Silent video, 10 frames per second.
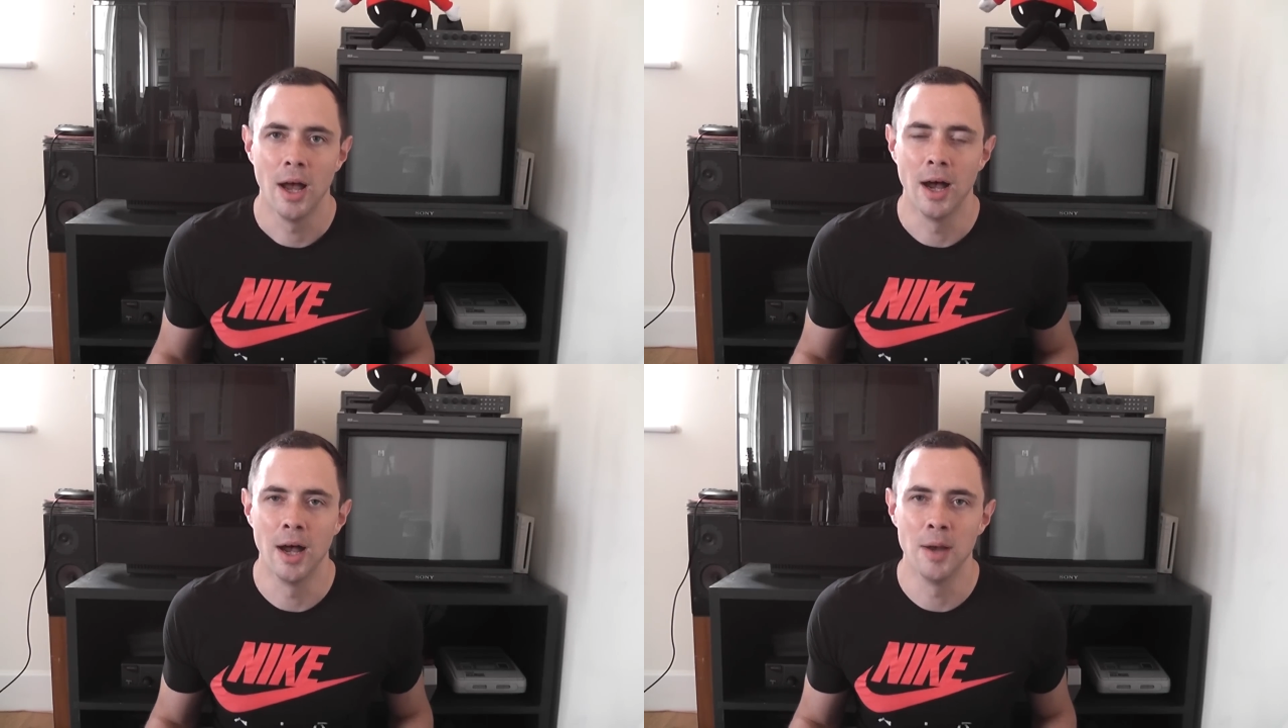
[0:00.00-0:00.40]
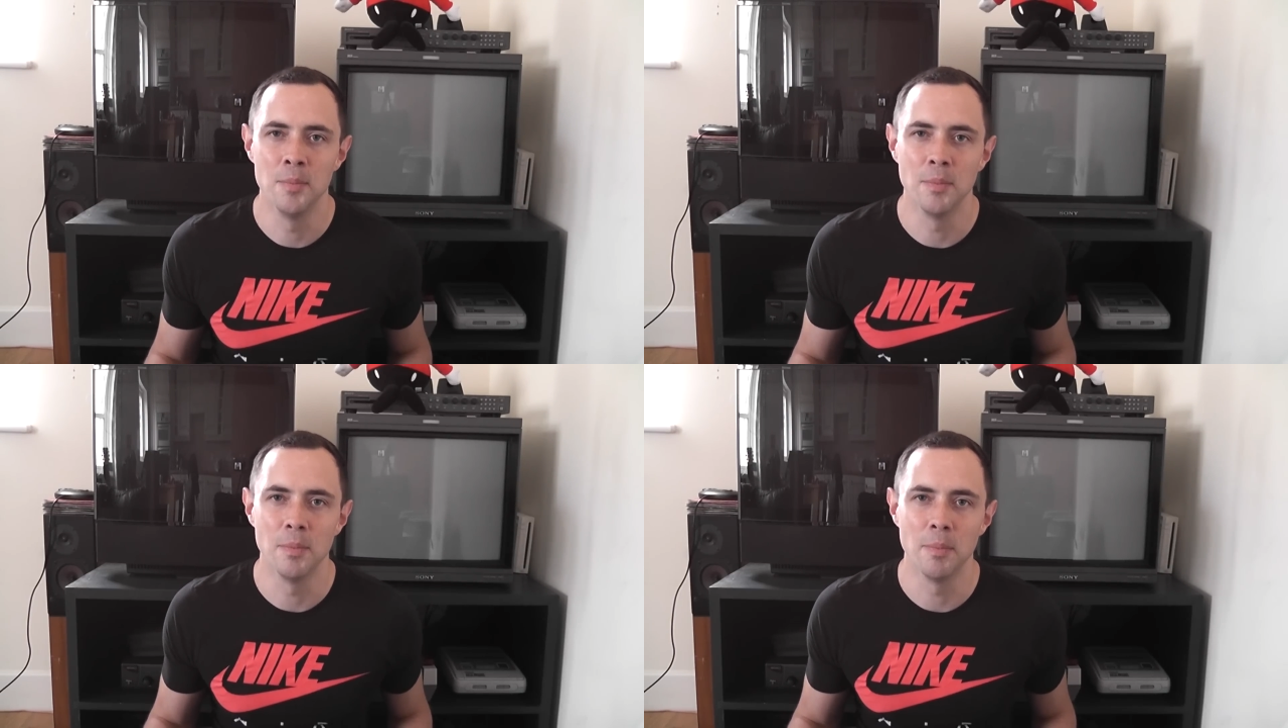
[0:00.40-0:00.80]

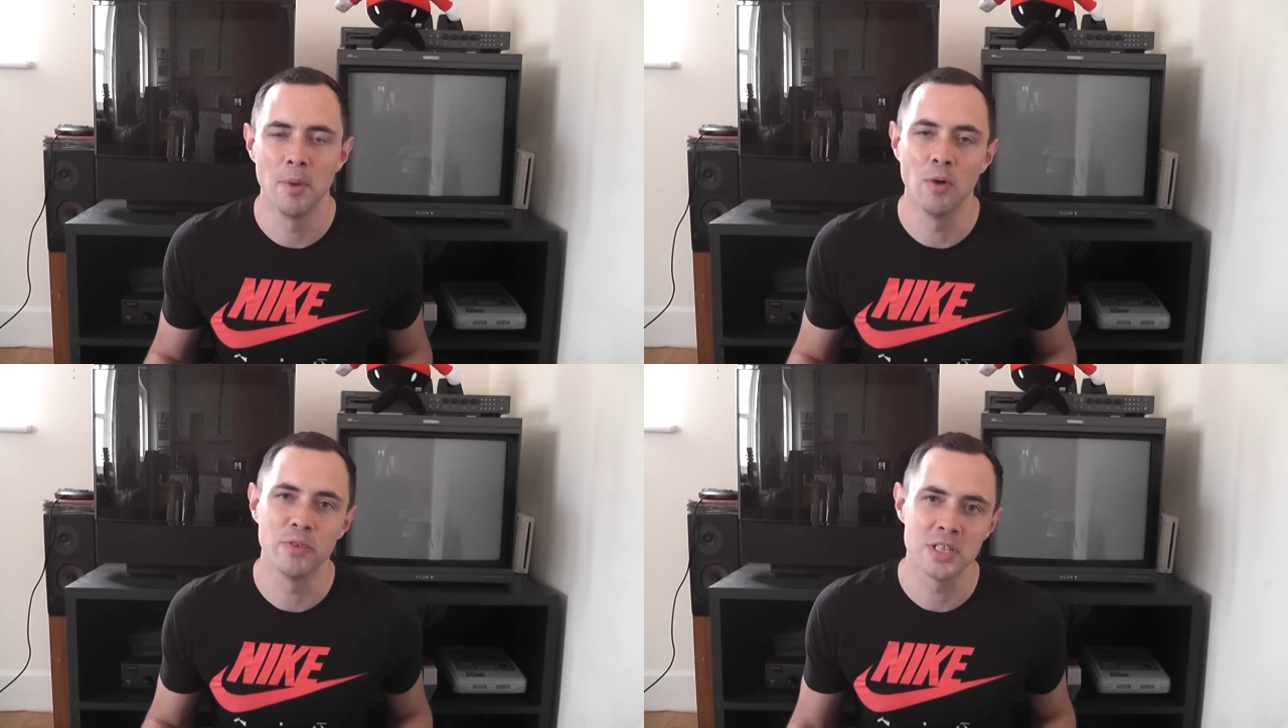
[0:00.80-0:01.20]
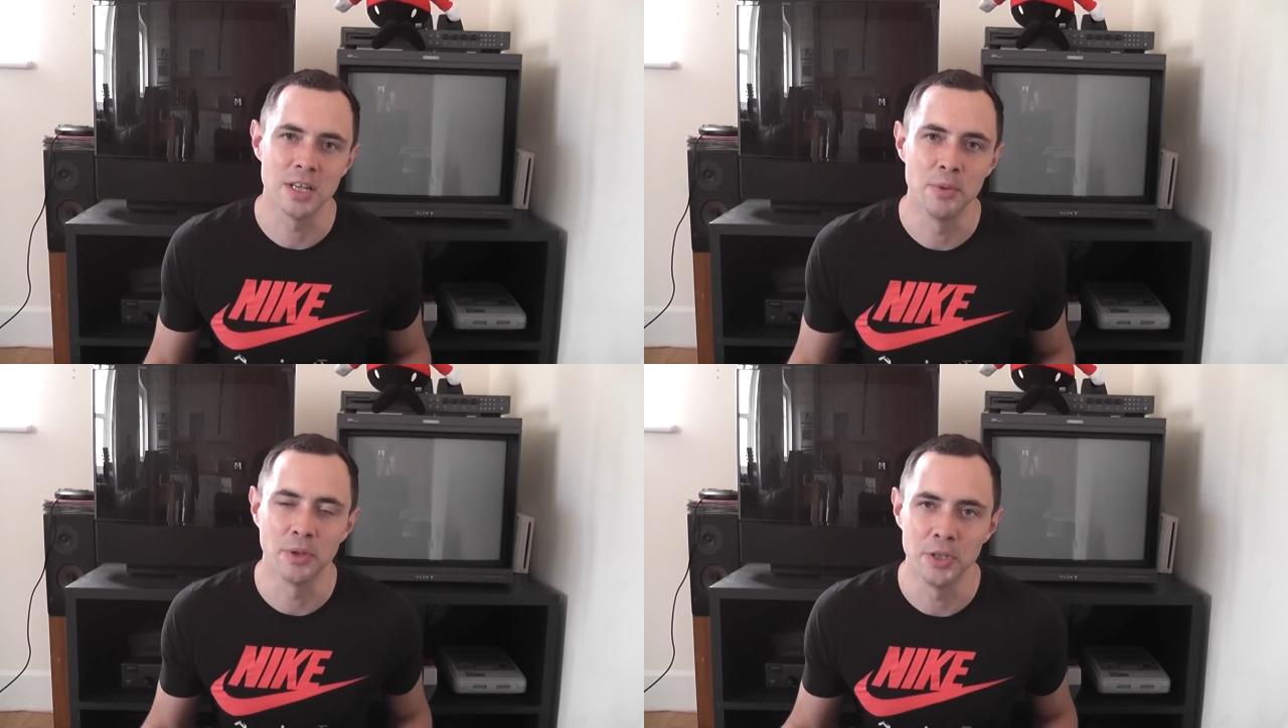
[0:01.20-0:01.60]

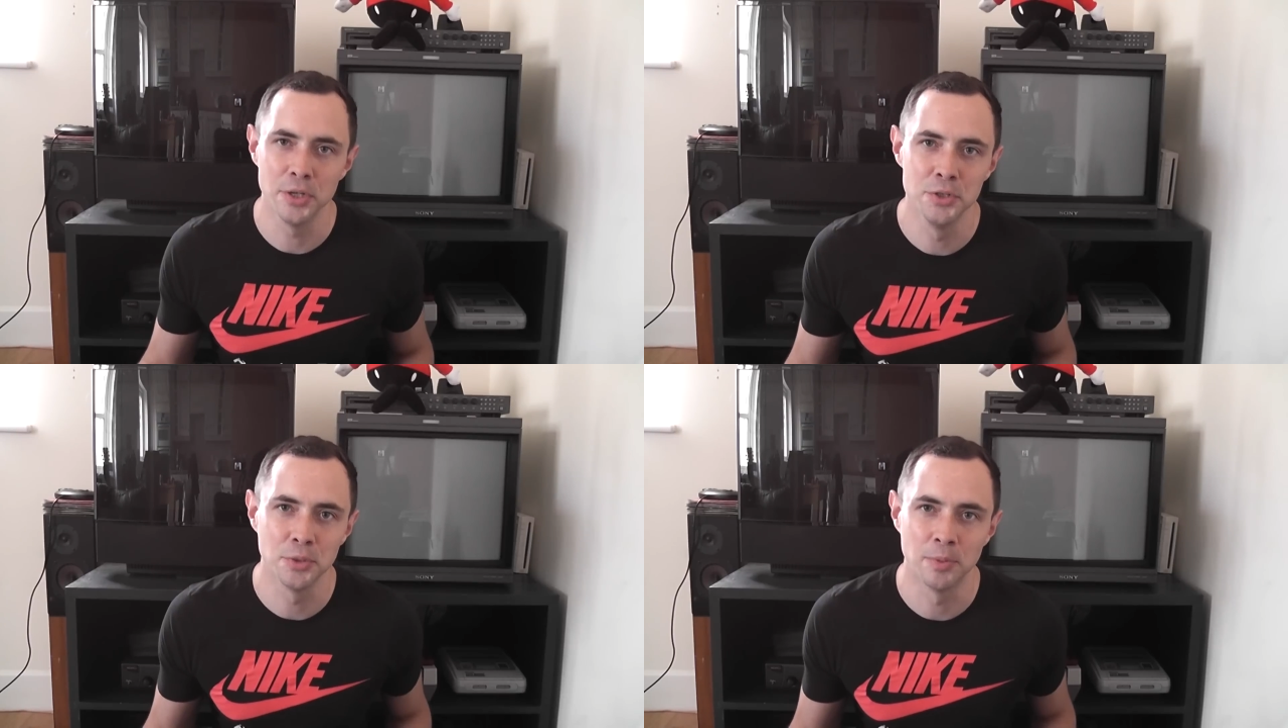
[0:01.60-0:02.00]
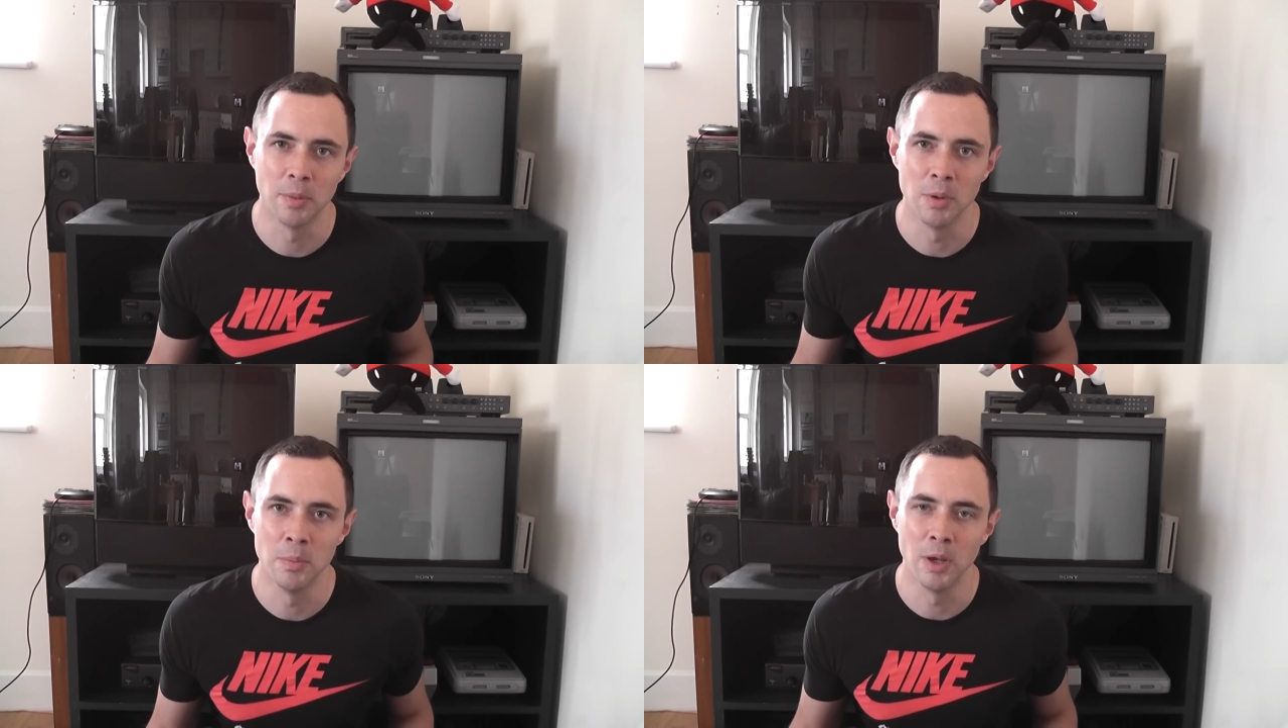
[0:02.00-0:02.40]
Obviously, we've got the usual
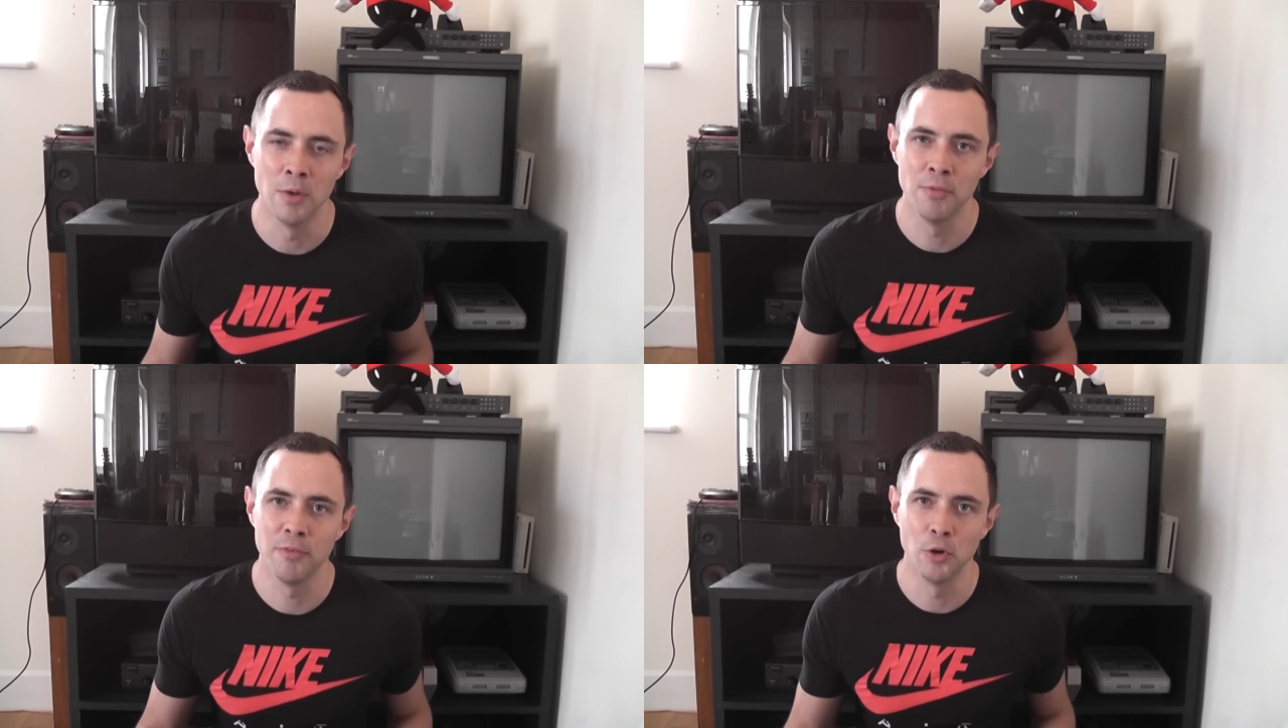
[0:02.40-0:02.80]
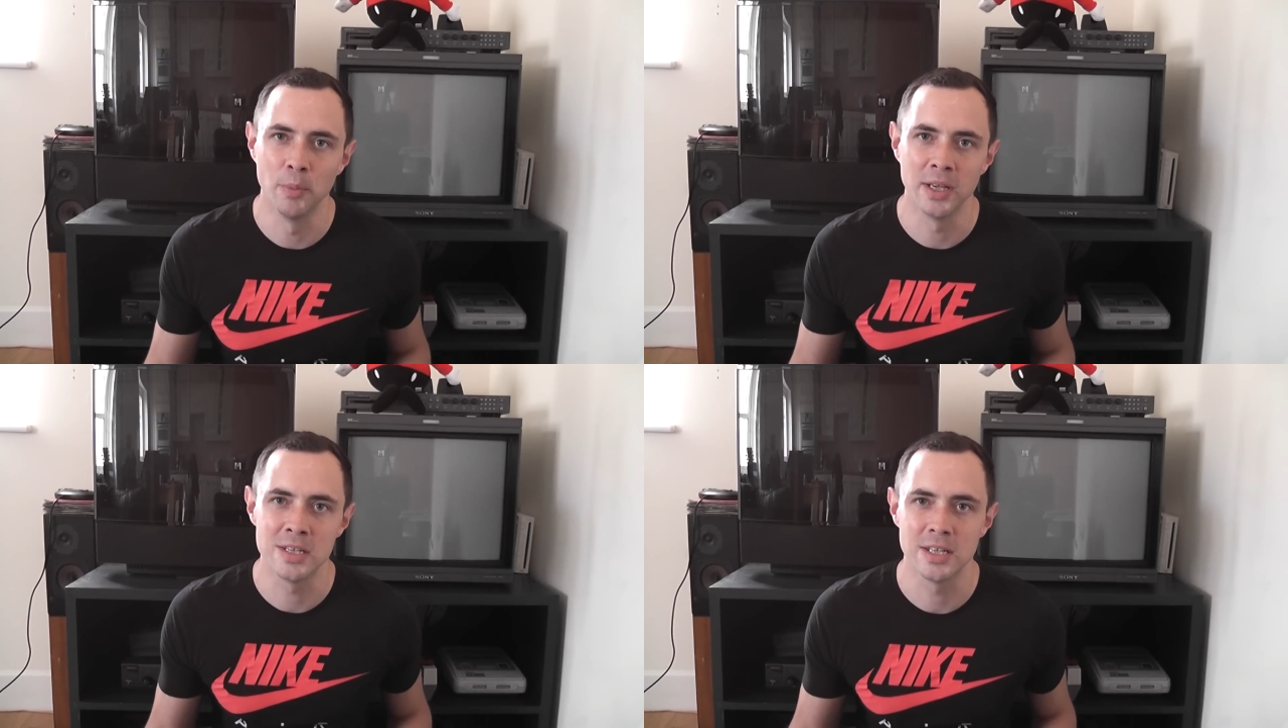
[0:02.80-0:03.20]
problem of
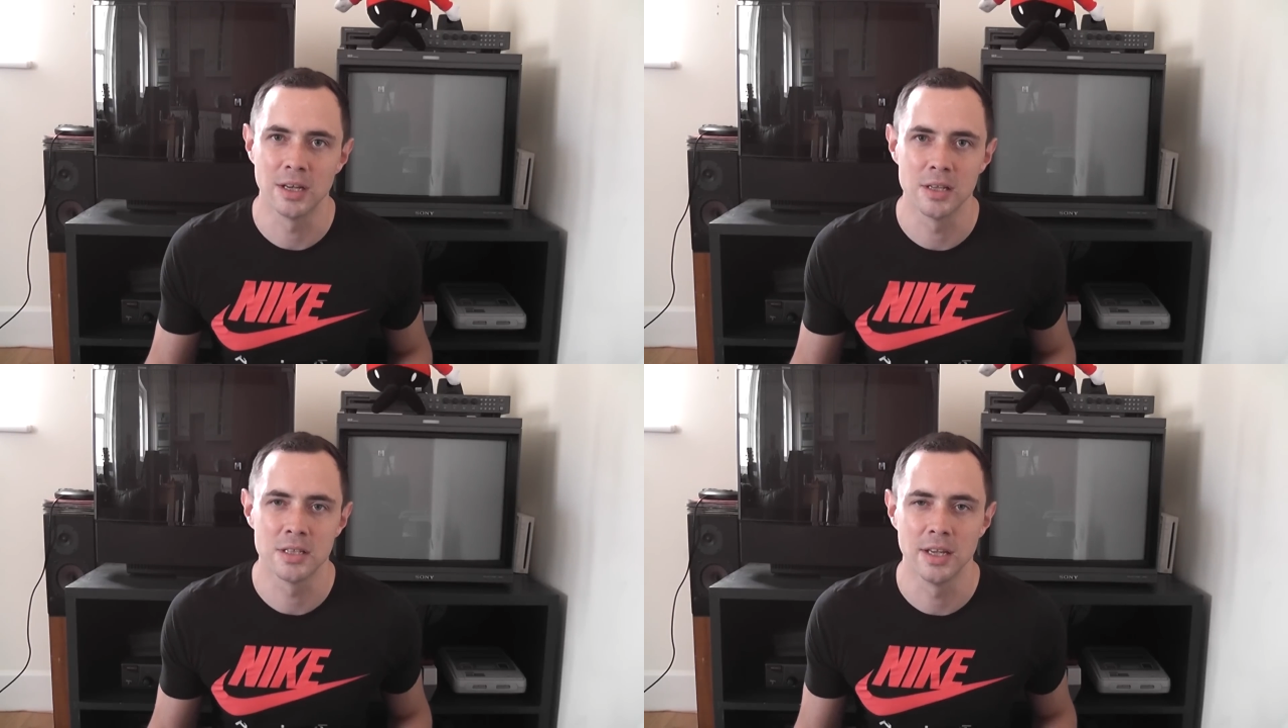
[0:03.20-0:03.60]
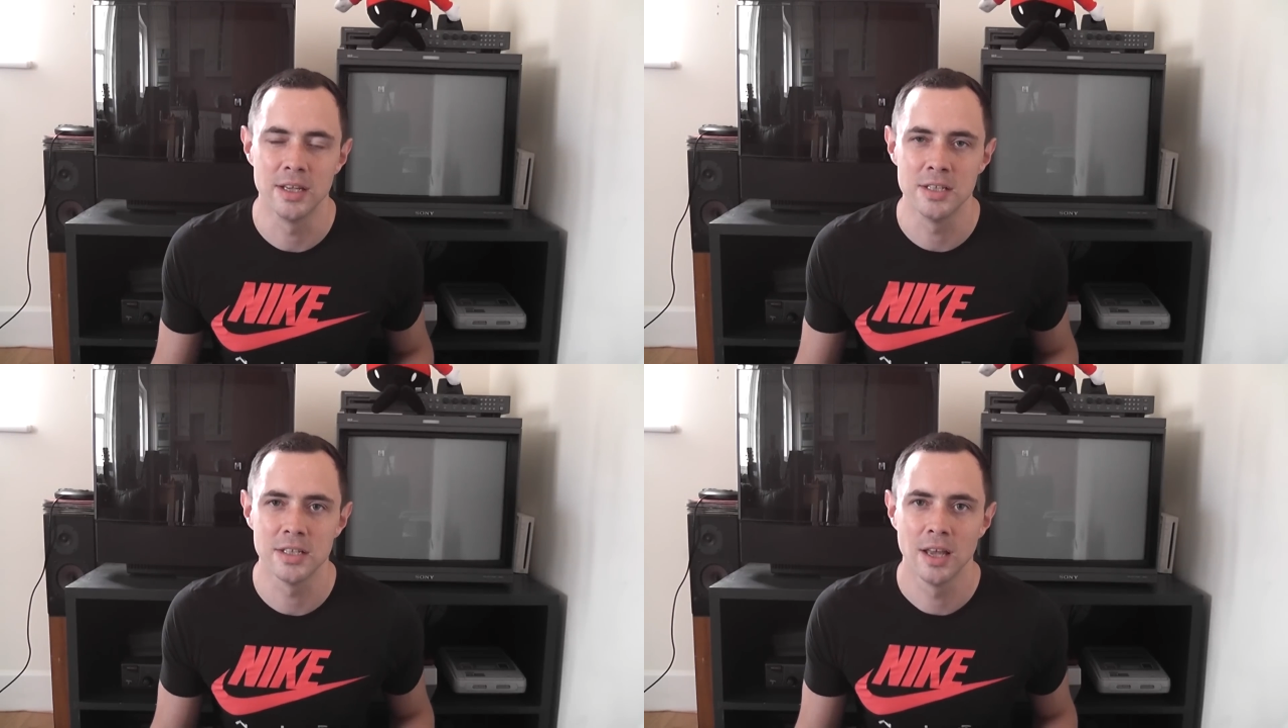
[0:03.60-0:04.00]
filming
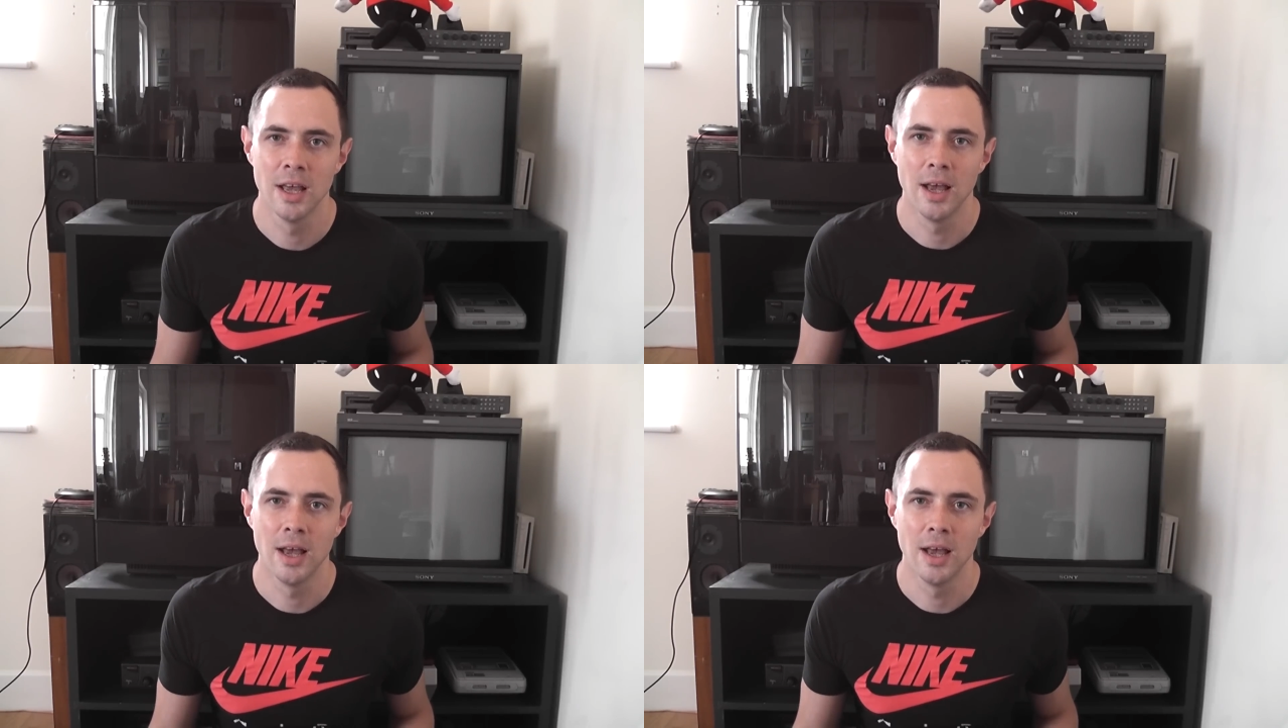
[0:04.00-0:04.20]
CRTs,